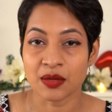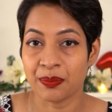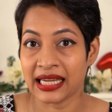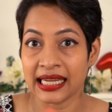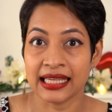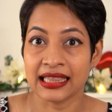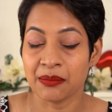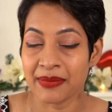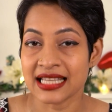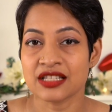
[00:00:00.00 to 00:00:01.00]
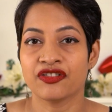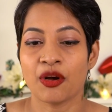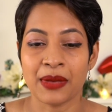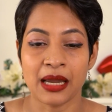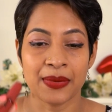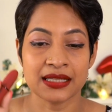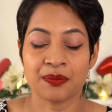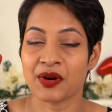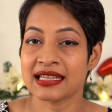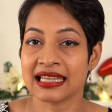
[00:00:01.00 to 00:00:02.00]
be the best for me, but
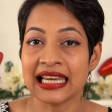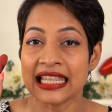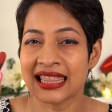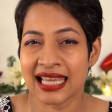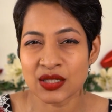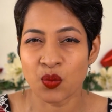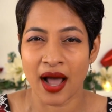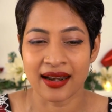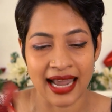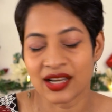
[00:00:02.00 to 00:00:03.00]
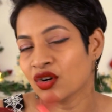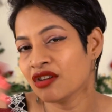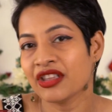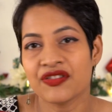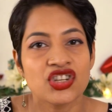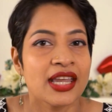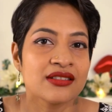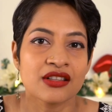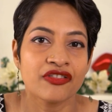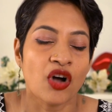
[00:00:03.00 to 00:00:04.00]
surprisingly this one, I don't know if they've
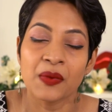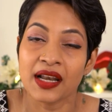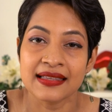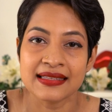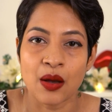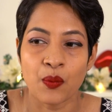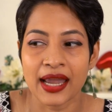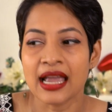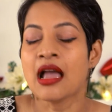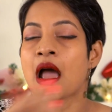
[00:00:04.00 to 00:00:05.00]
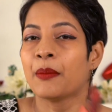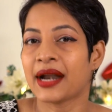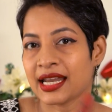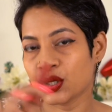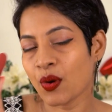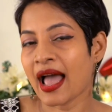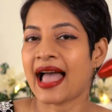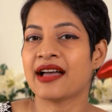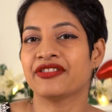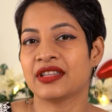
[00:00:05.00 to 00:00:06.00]
changed the formula in some way, but I do
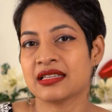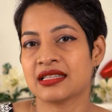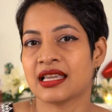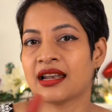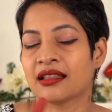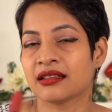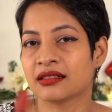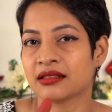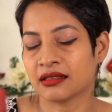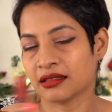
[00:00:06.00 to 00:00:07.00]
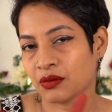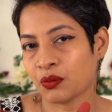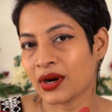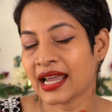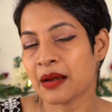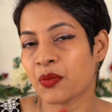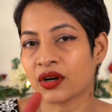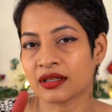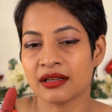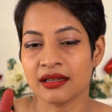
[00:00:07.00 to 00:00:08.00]
have this in other what I had
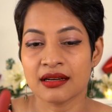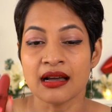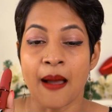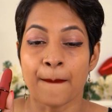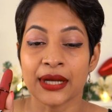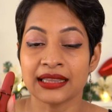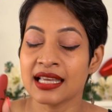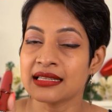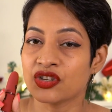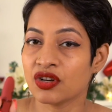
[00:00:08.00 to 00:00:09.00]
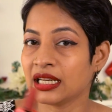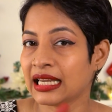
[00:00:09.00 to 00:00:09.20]
bought earlier, but this really